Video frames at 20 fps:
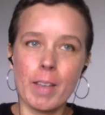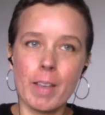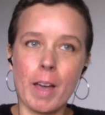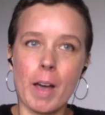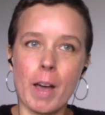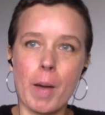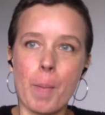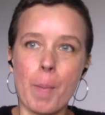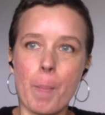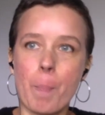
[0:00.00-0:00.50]

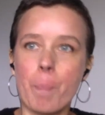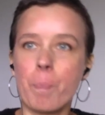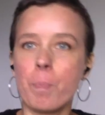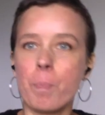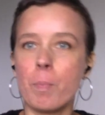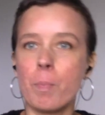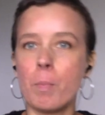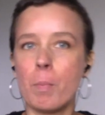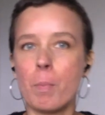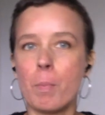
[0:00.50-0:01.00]

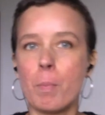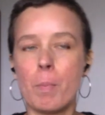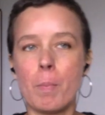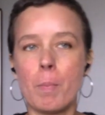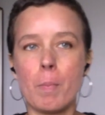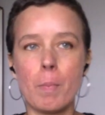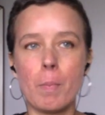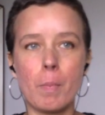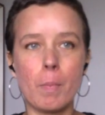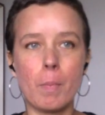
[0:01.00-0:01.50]

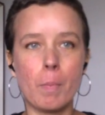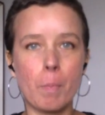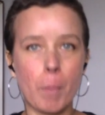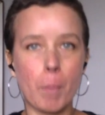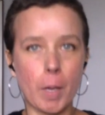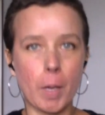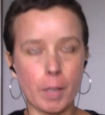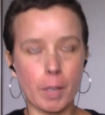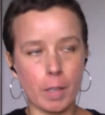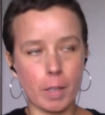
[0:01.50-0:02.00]

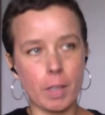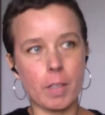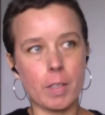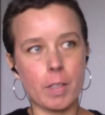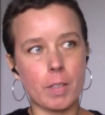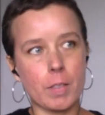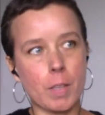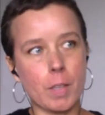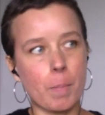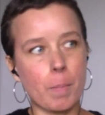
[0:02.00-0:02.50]
But
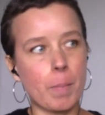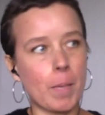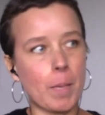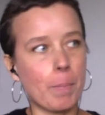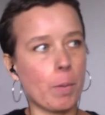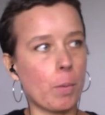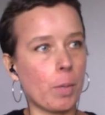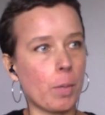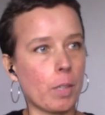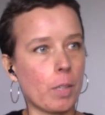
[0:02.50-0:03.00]
because some
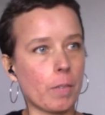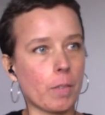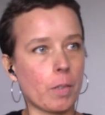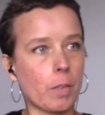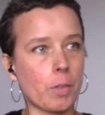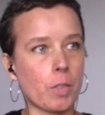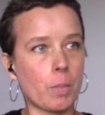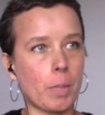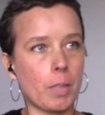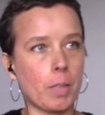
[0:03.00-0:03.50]
people will have
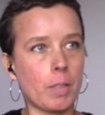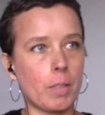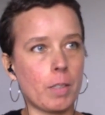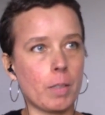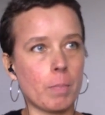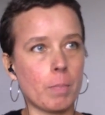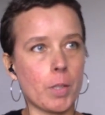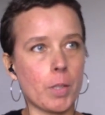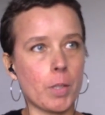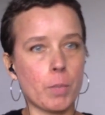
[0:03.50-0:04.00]

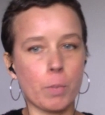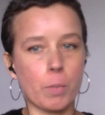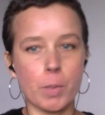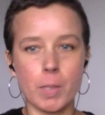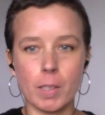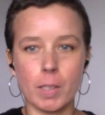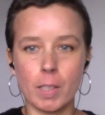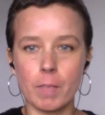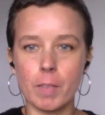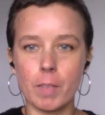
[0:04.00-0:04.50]
contributed much more
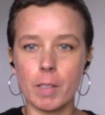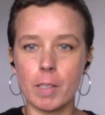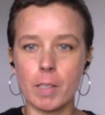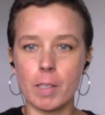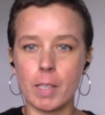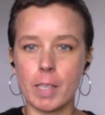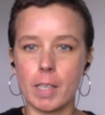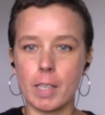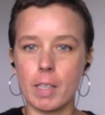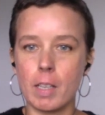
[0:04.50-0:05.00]

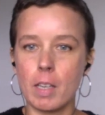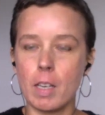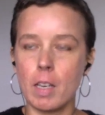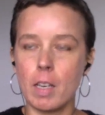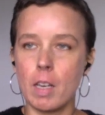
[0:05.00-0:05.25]
significantly.